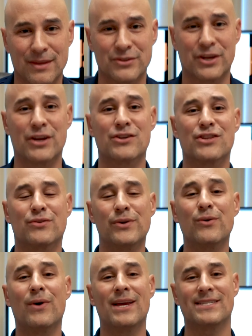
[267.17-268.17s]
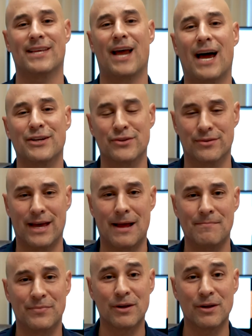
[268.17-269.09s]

So here's 3 ways that I do that.